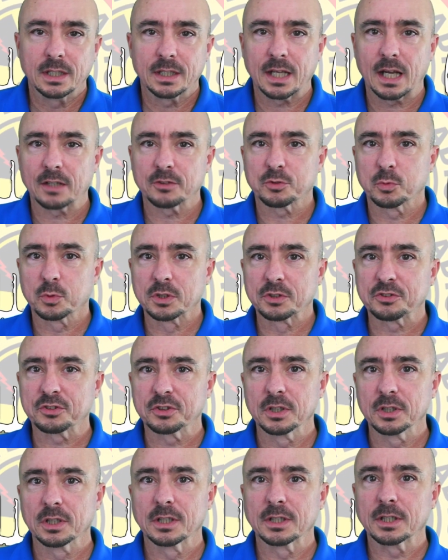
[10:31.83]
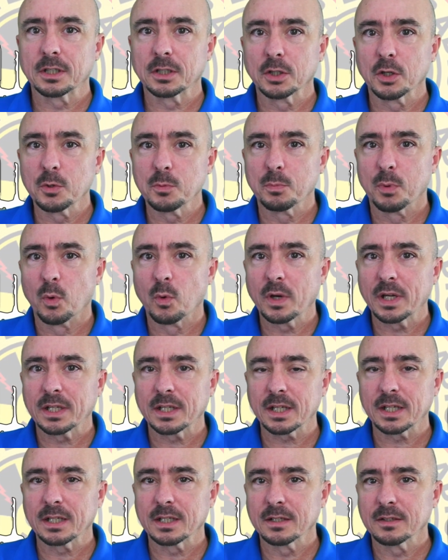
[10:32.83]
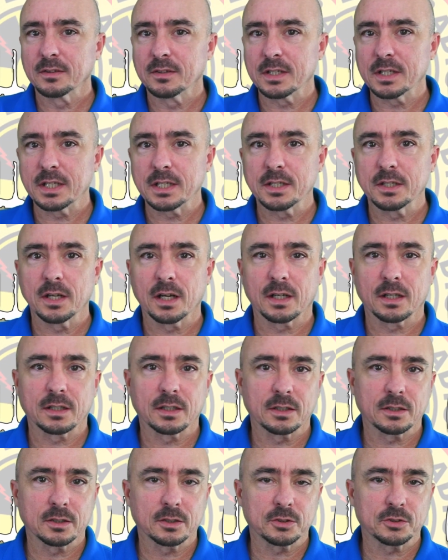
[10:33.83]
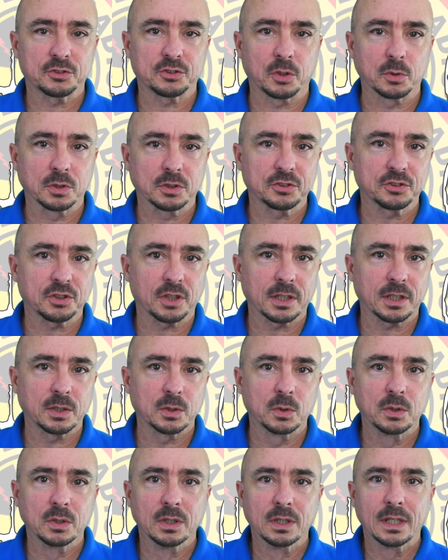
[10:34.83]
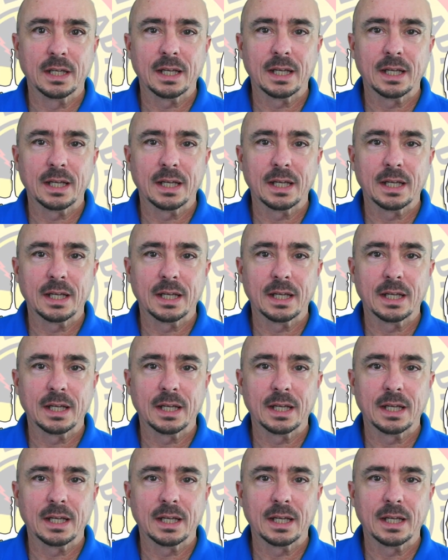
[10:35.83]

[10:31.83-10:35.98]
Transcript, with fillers: Guys, we're still at a low point in the uh, solar cycle,